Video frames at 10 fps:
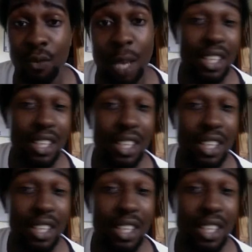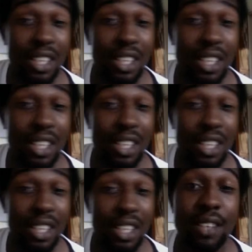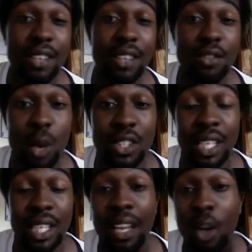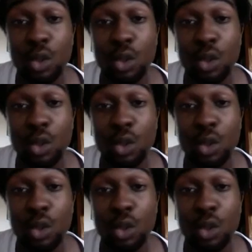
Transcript: episode of Video Clips. I thank you guys for watching, and also